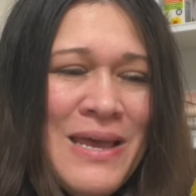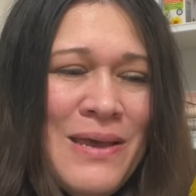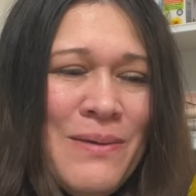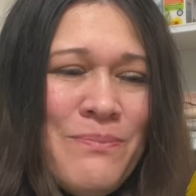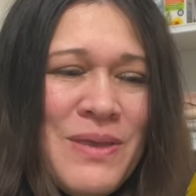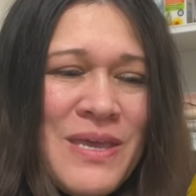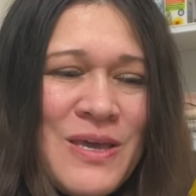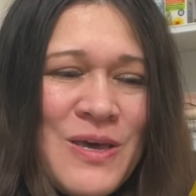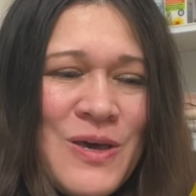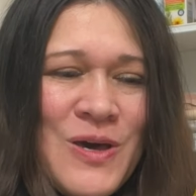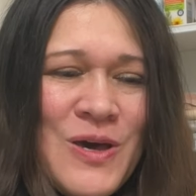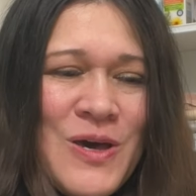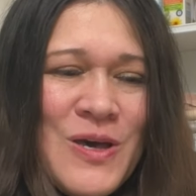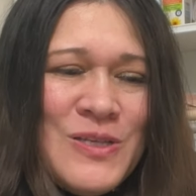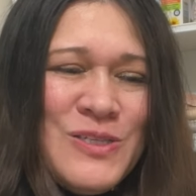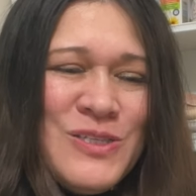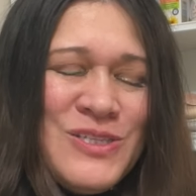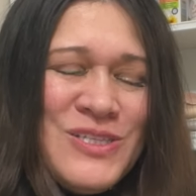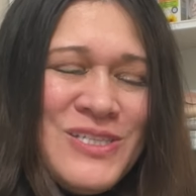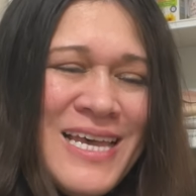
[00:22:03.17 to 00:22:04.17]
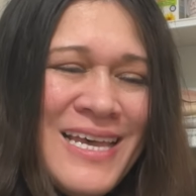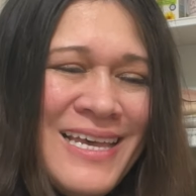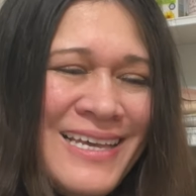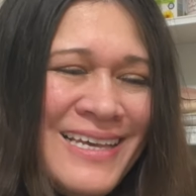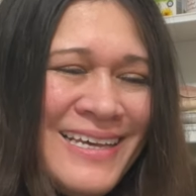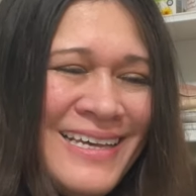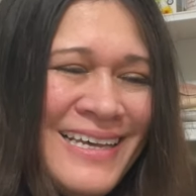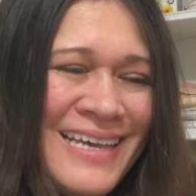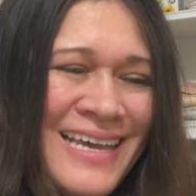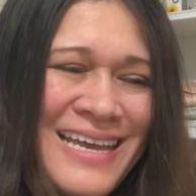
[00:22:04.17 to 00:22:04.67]
because
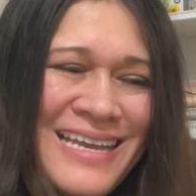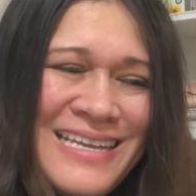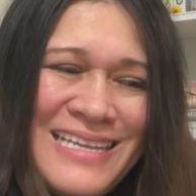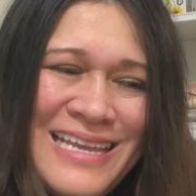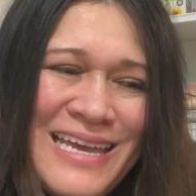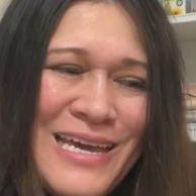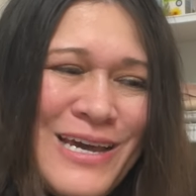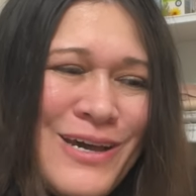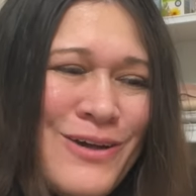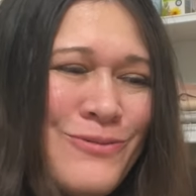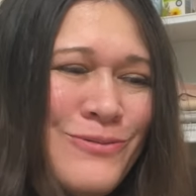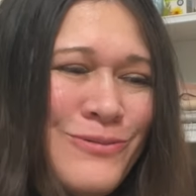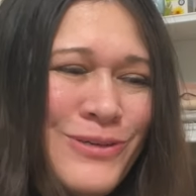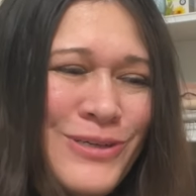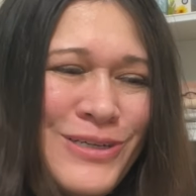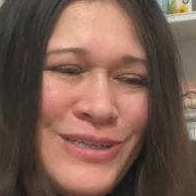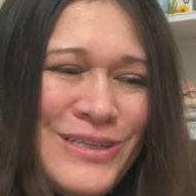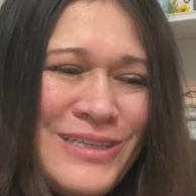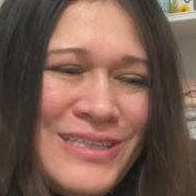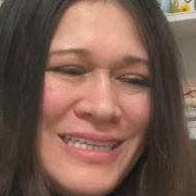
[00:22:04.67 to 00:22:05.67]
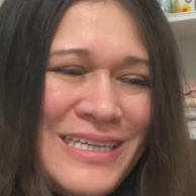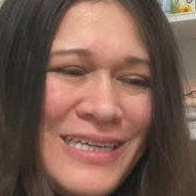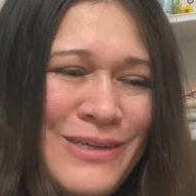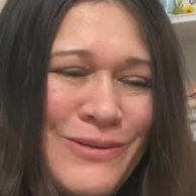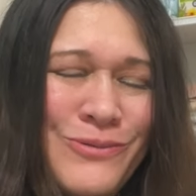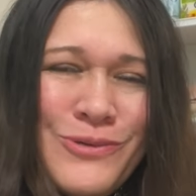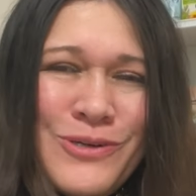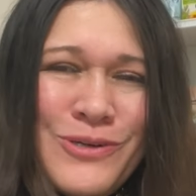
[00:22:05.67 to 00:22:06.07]
they are really